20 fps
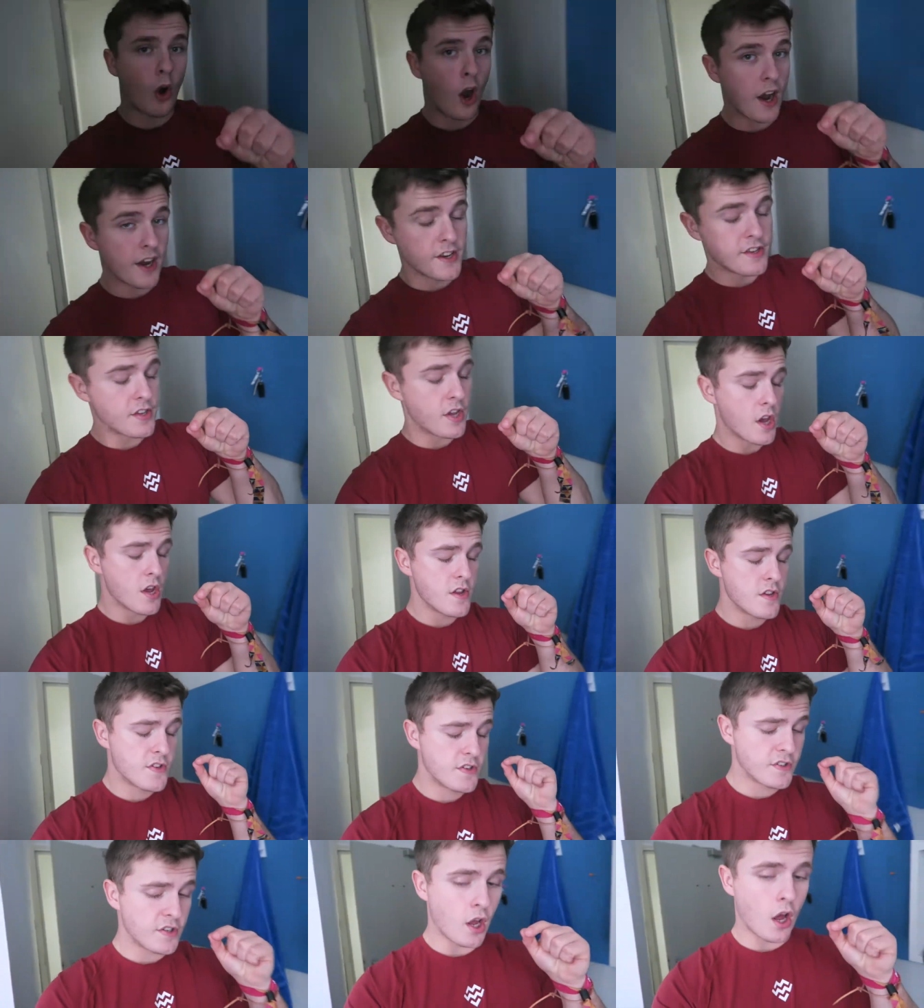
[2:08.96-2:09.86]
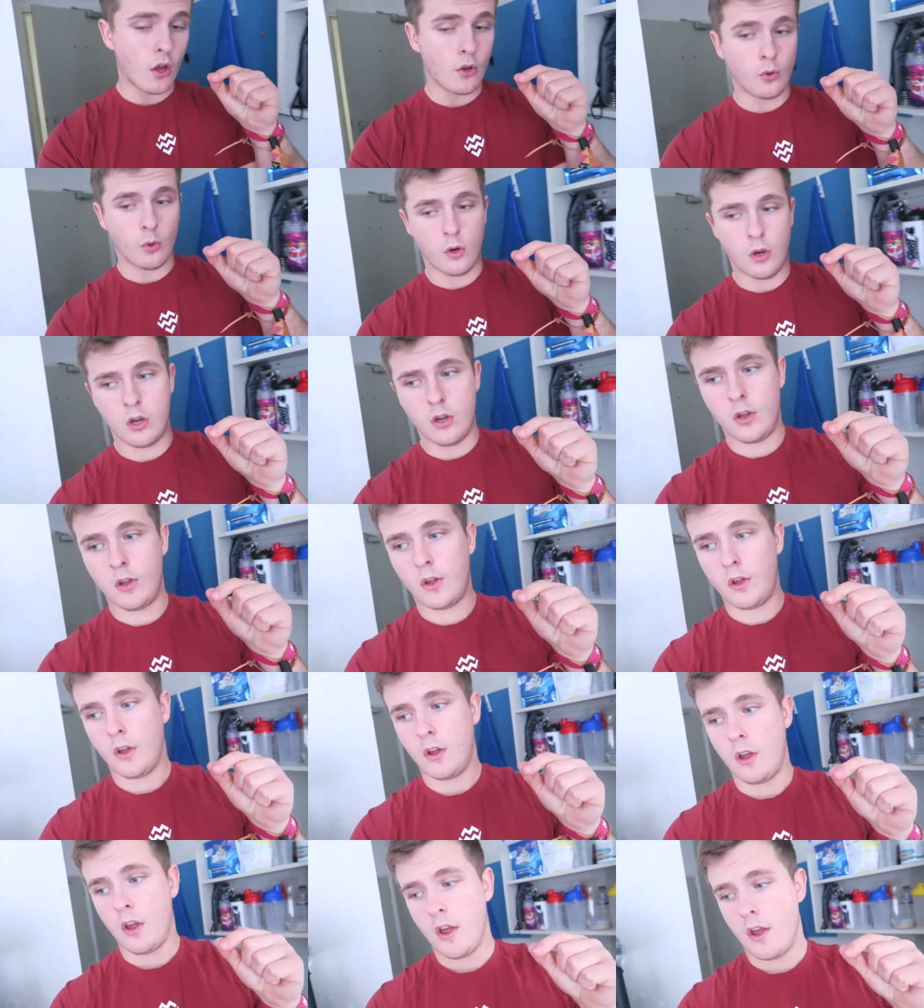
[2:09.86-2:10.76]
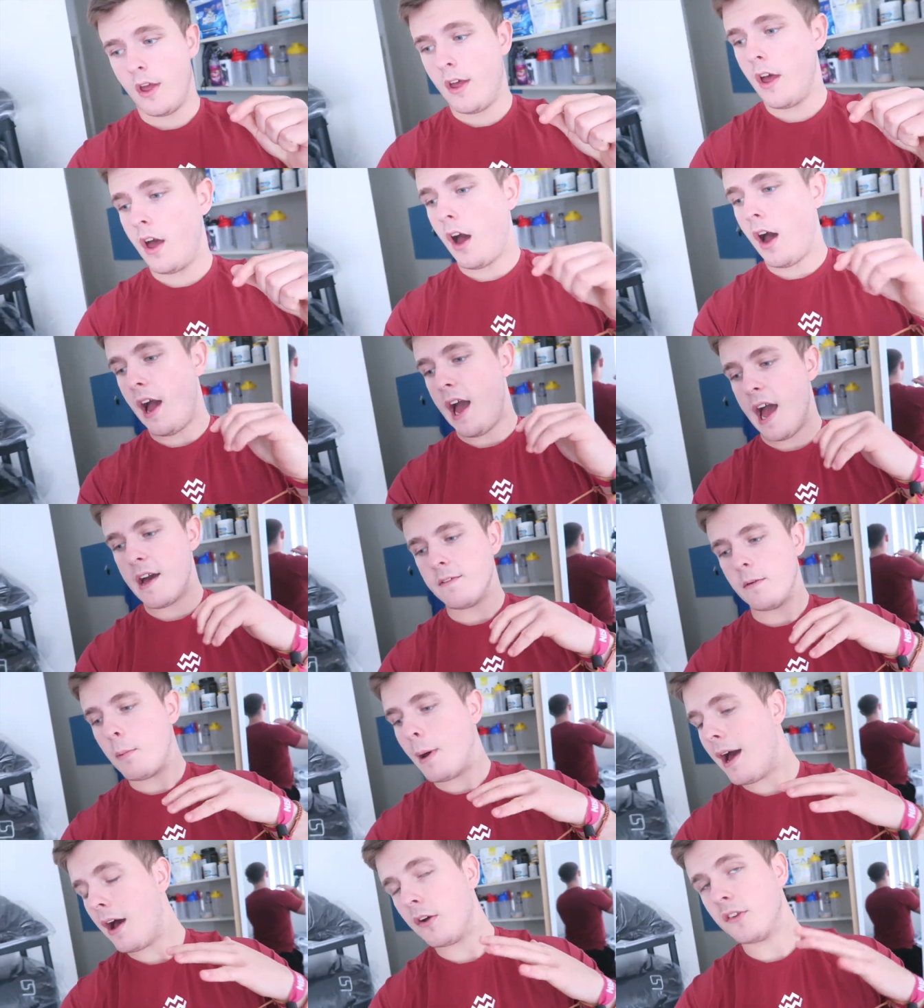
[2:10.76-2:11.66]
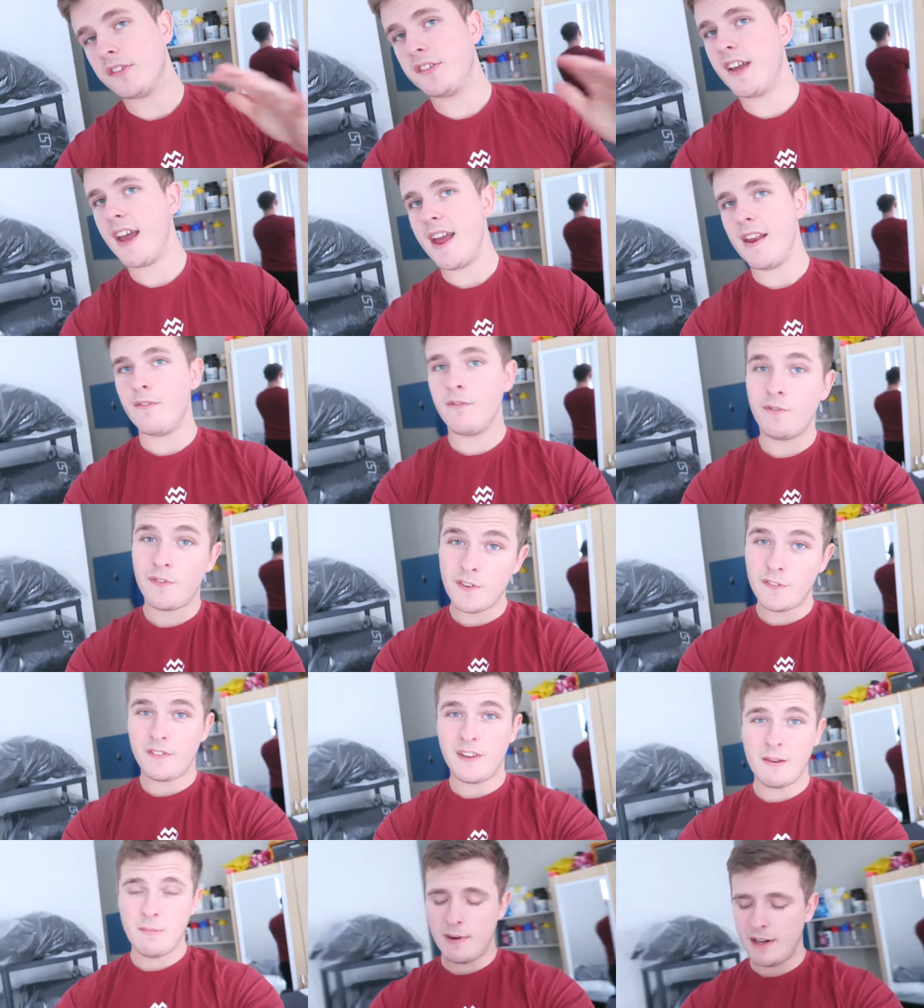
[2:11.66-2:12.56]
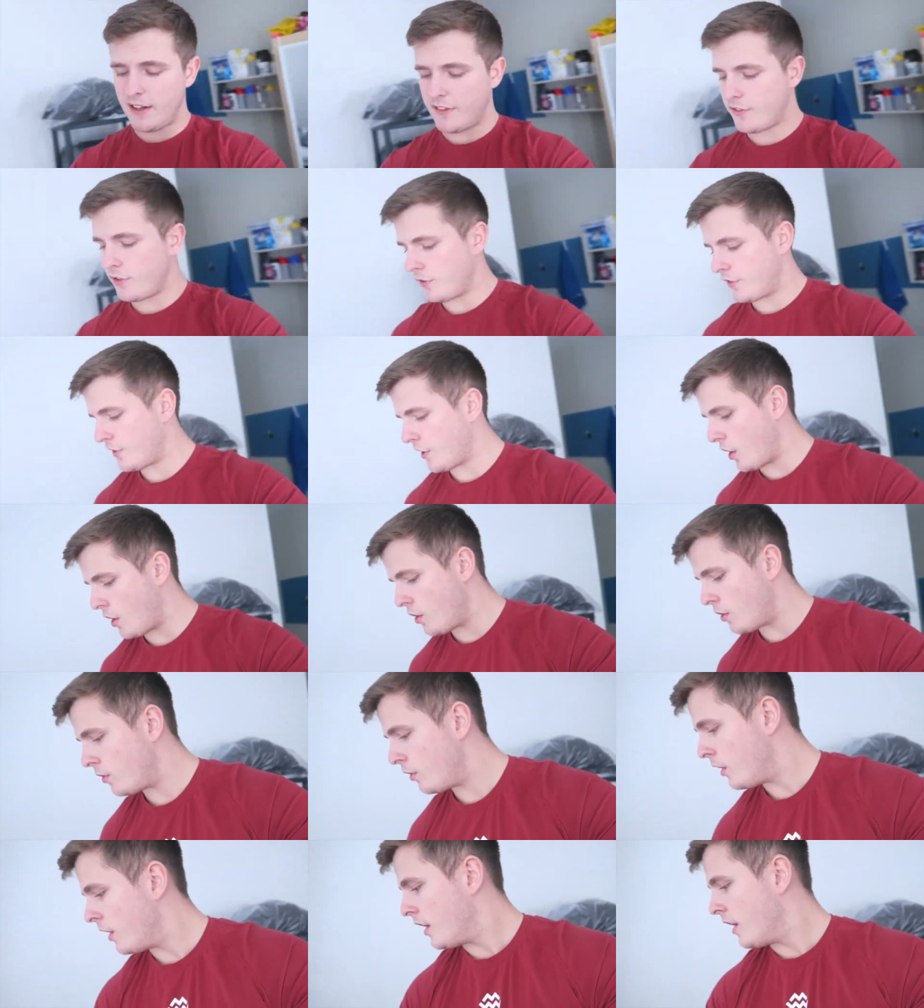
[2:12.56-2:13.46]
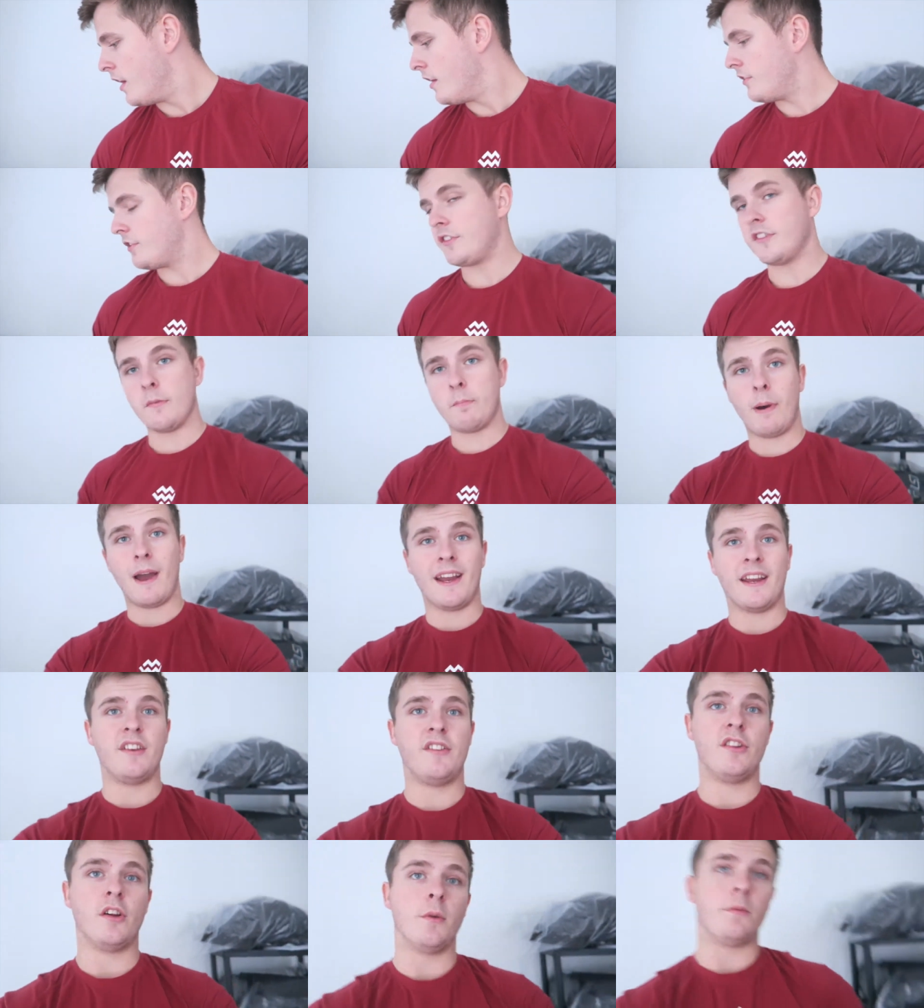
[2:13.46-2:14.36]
Right, so I have about ten fifteen minutes or so just to package